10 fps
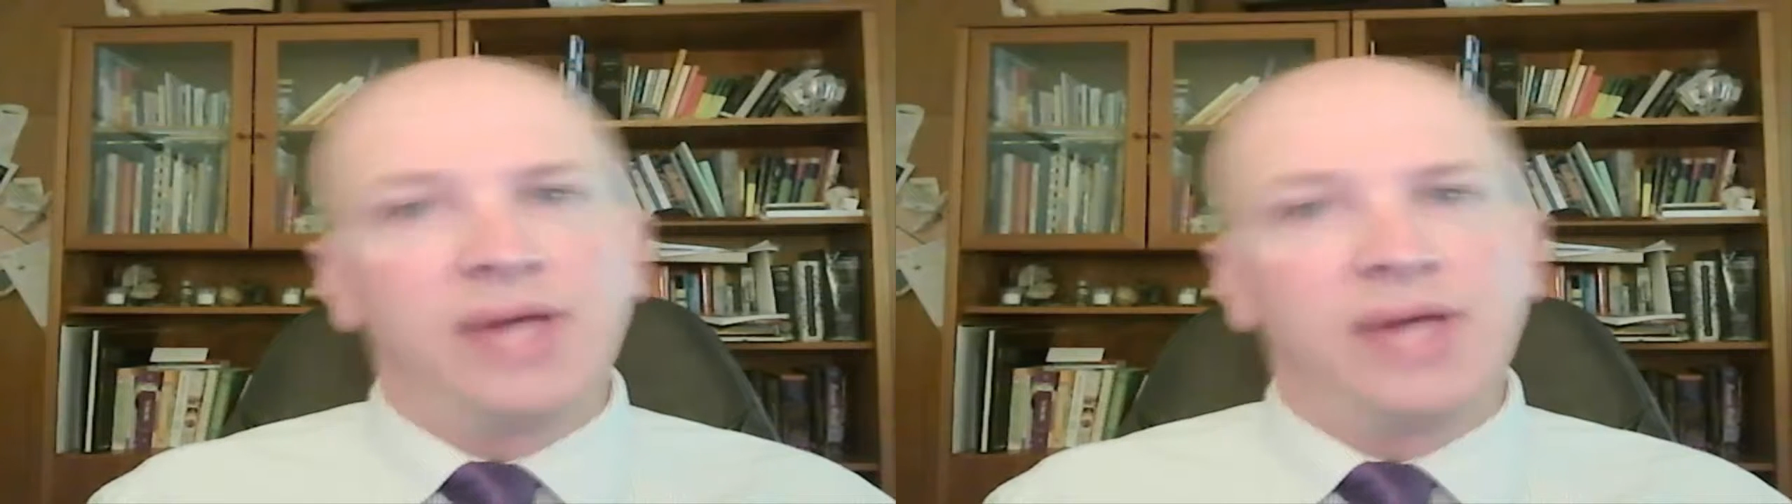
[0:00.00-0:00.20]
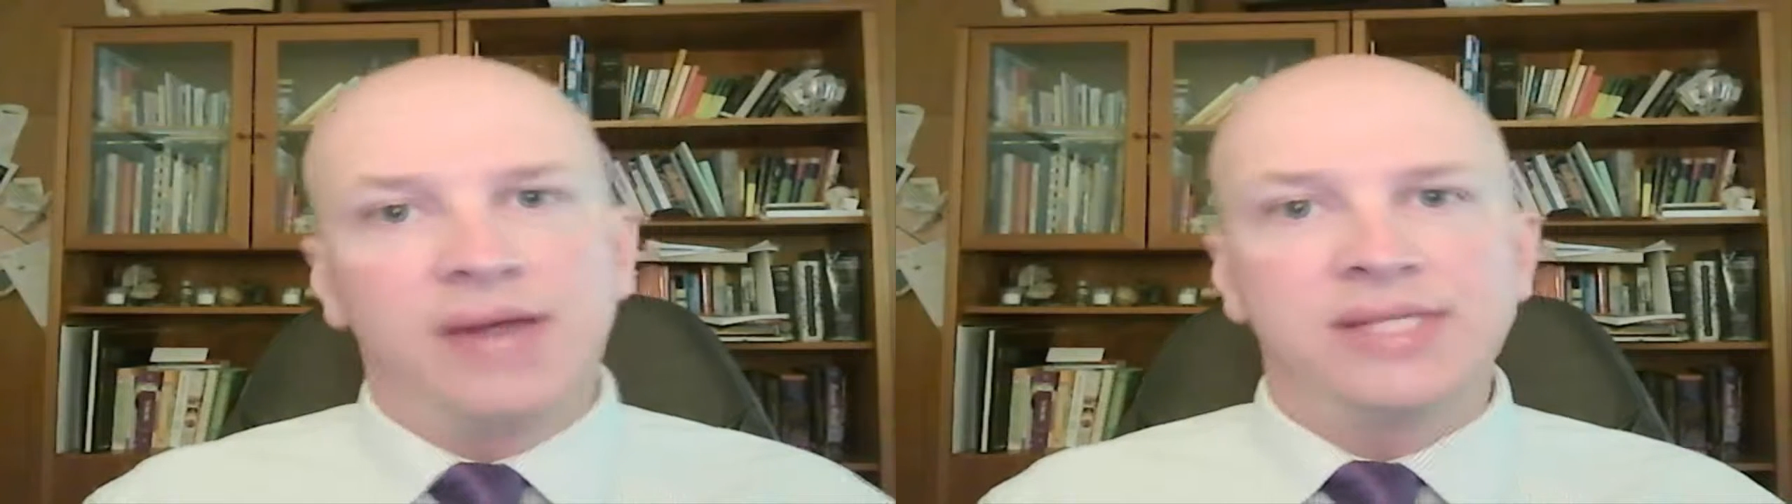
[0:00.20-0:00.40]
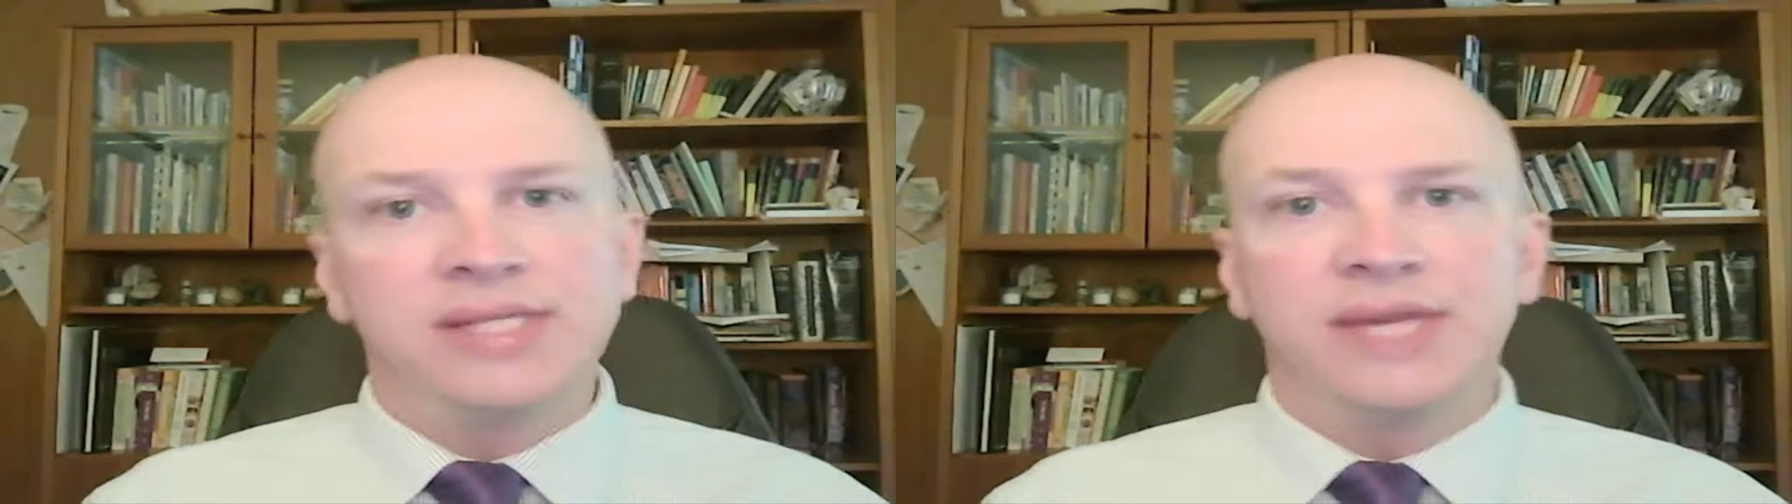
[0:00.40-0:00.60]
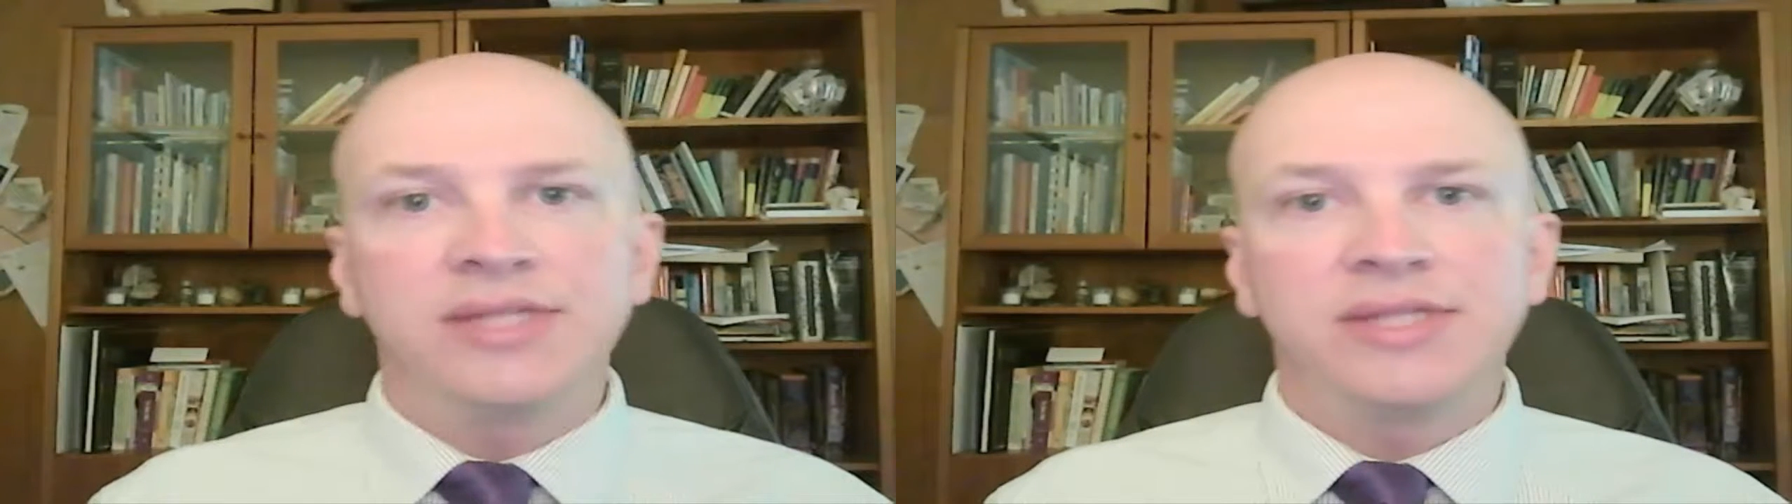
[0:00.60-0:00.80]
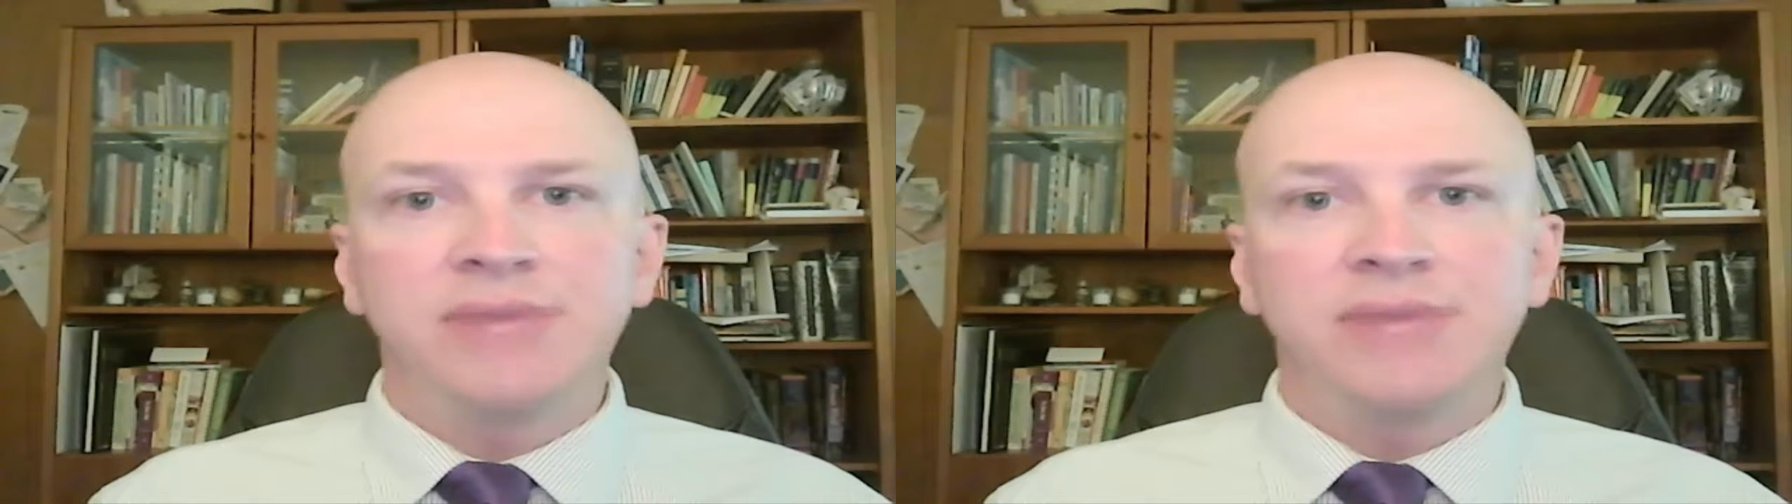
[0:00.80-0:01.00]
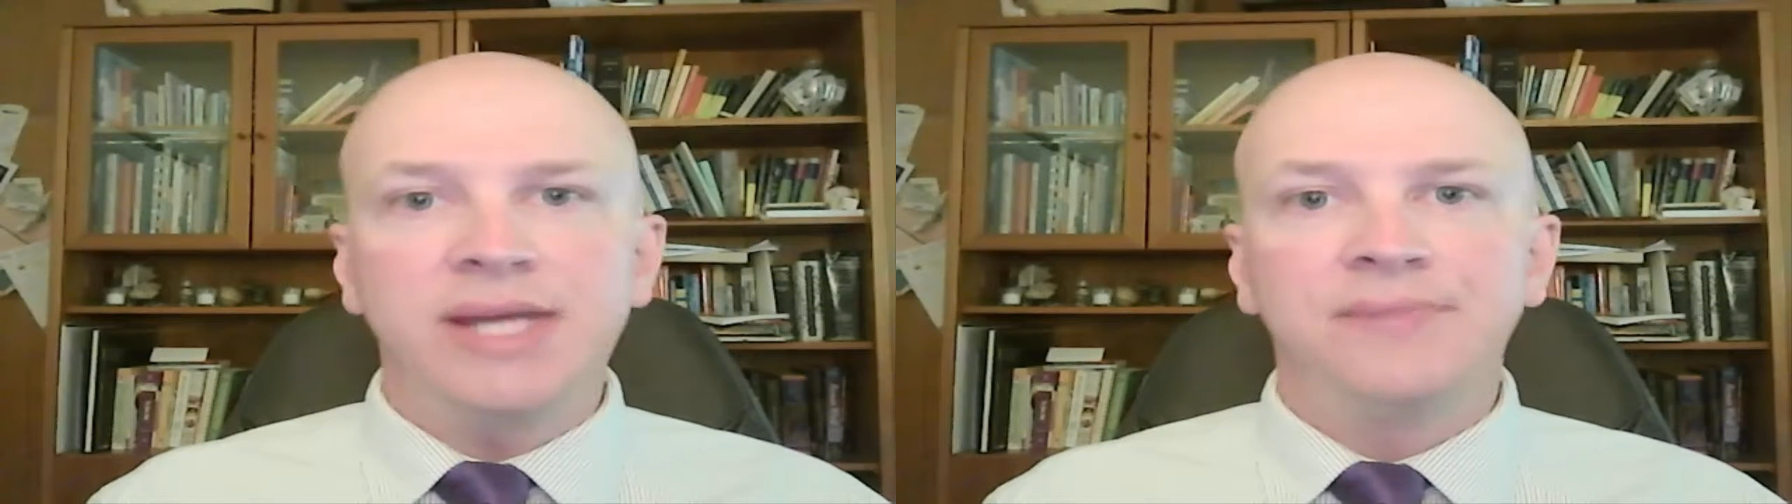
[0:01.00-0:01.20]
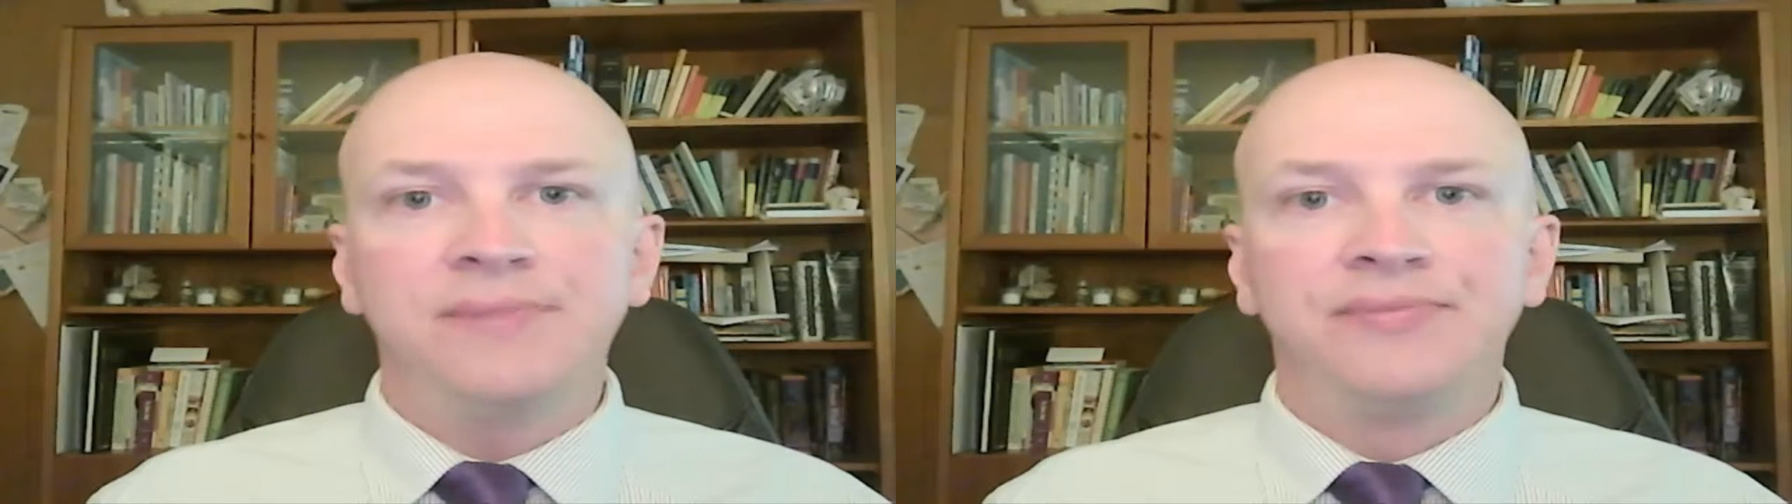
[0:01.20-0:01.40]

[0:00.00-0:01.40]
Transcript: How does he get this money?